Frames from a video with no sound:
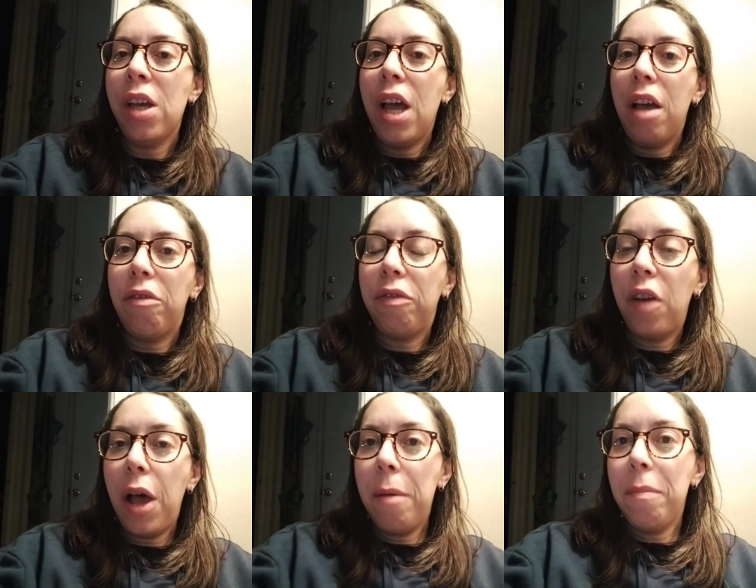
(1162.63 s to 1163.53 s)

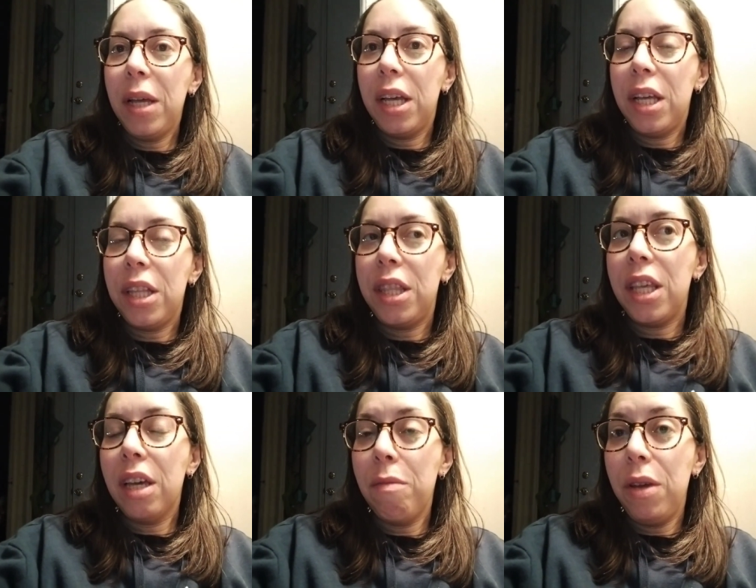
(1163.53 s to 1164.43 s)
from the
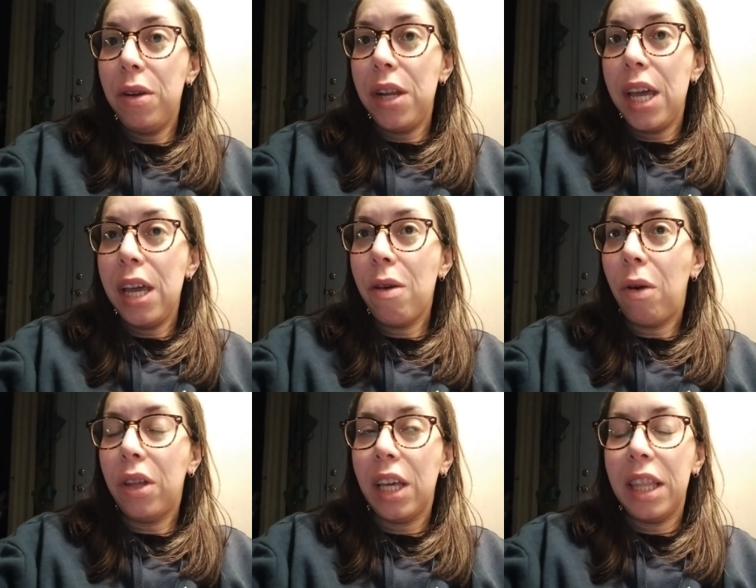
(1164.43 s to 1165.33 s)
community, or
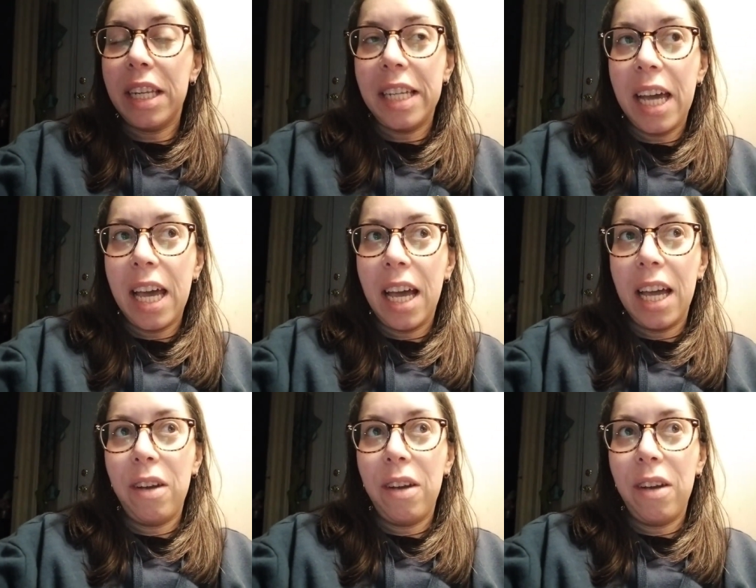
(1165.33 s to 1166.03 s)
like the dad,